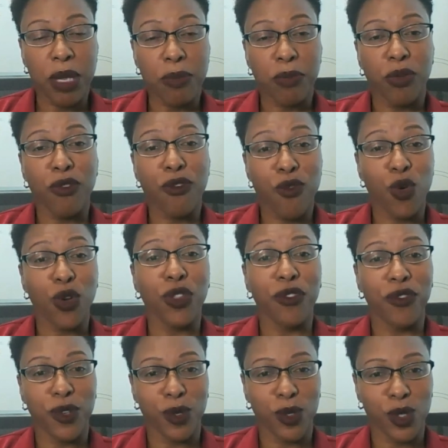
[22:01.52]
people for the
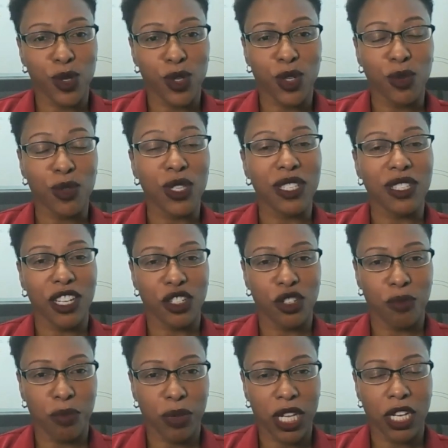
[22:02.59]
future, so
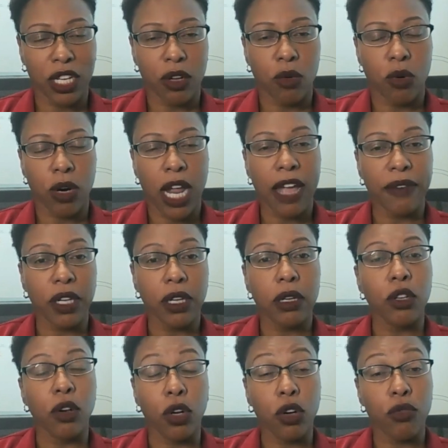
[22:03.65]
succession planning or having
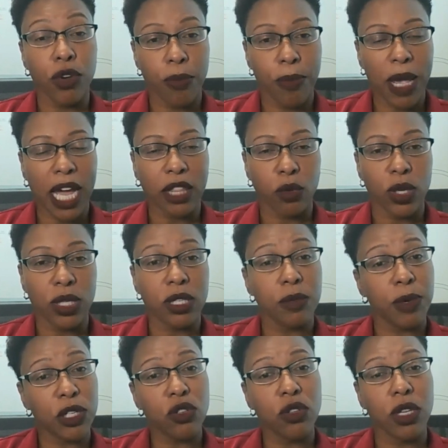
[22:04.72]
career pathways,
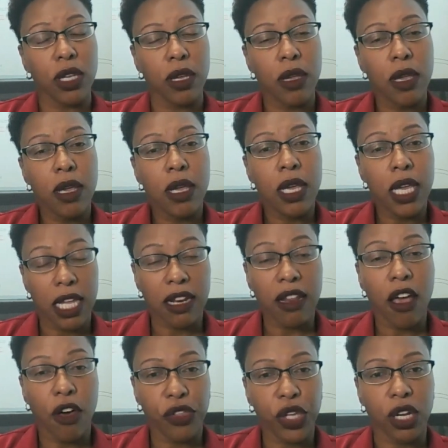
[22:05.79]
especially in
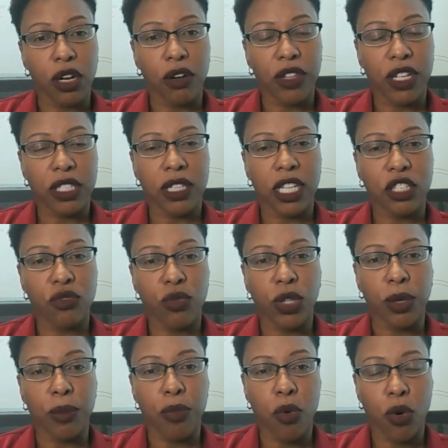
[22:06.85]
healthcare. That's
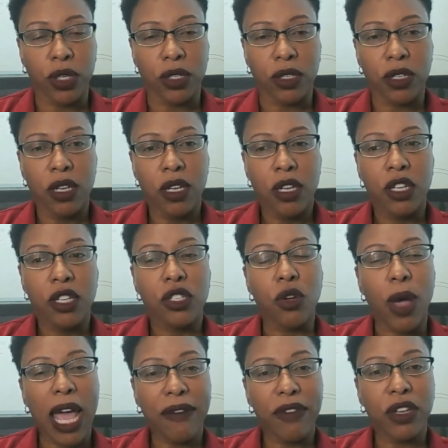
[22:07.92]
really important. So
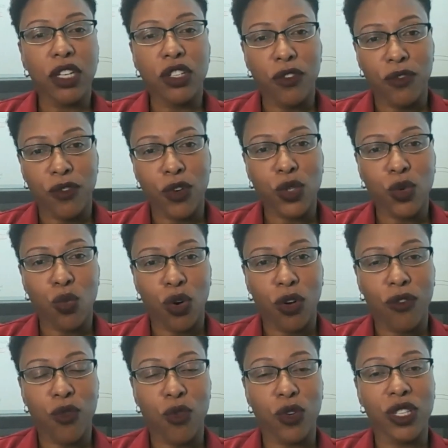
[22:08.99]
having a diverse
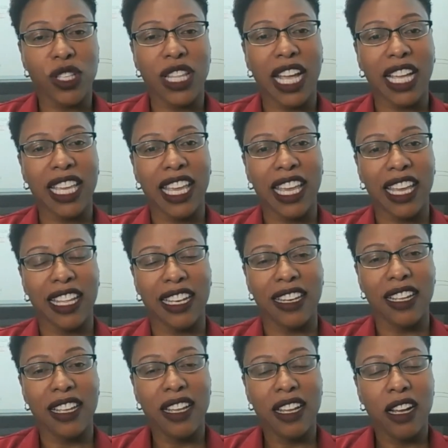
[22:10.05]
workforce that can